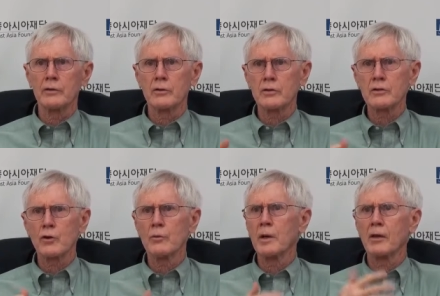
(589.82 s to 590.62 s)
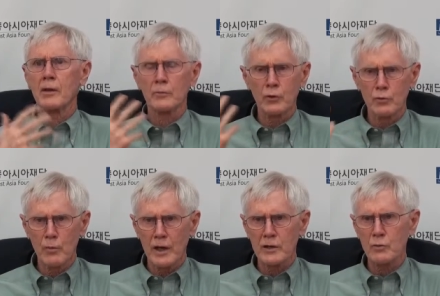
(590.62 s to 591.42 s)
disturbing them too
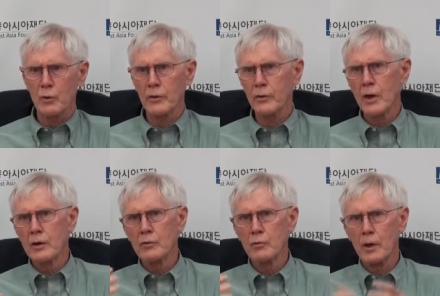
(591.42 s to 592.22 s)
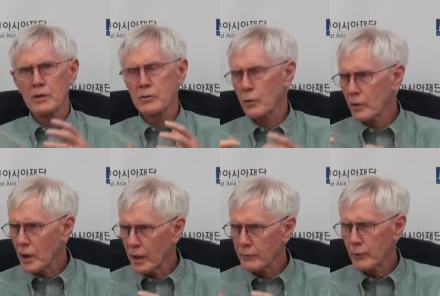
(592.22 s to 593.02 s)
much with too much sort of
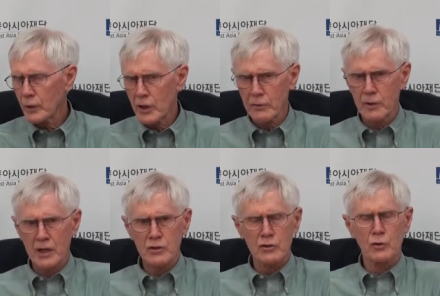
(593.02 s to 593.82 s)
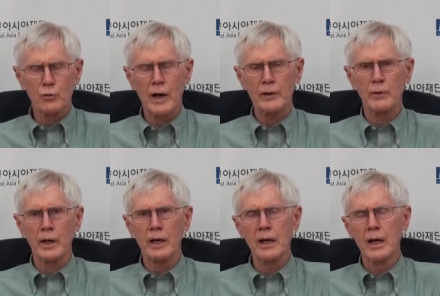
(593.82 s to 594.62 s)
confrontational
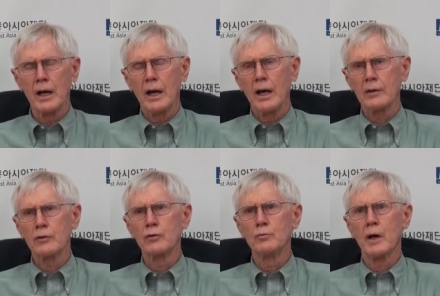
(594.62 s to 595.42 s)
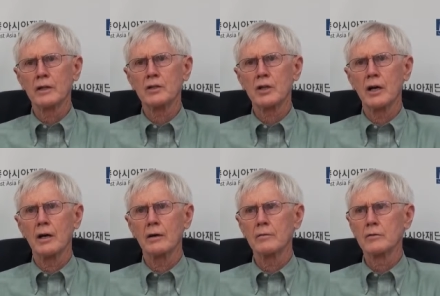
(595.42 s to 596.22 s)
rhetoric and too much
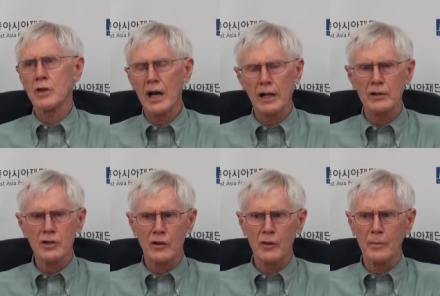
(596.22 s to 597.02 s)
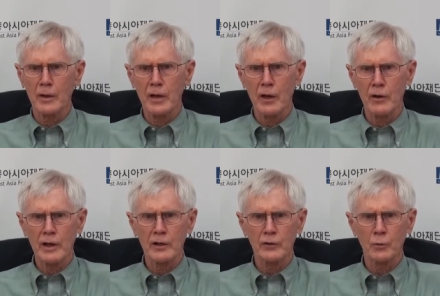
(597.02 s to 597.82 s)
challenging them in
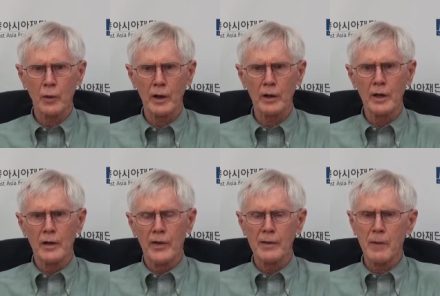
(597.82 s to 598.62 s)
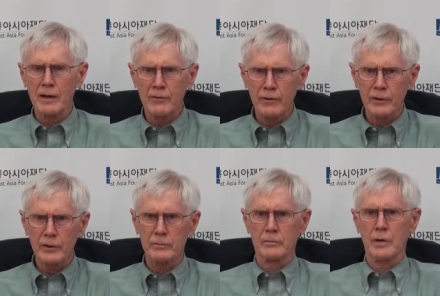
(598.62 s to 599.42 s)
areas where they might
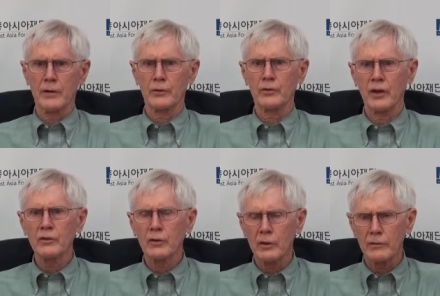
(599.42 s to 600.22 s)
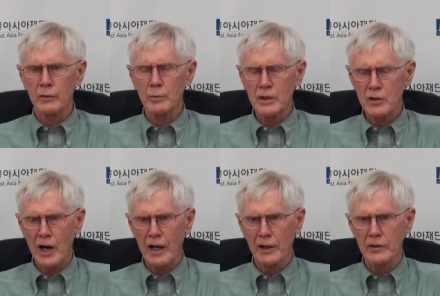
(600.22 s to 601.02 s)
feel rather sensitive to be
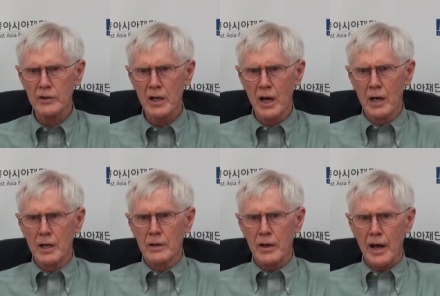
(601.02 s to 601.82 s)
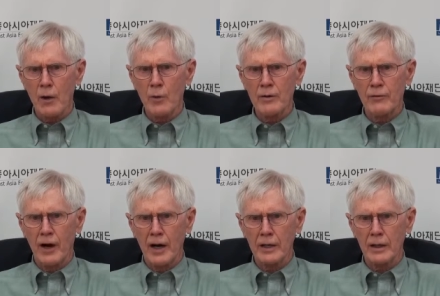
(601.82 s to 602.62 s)
challenged. Now we
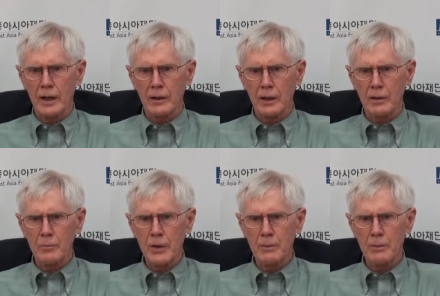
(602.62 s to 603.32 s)
find, I think,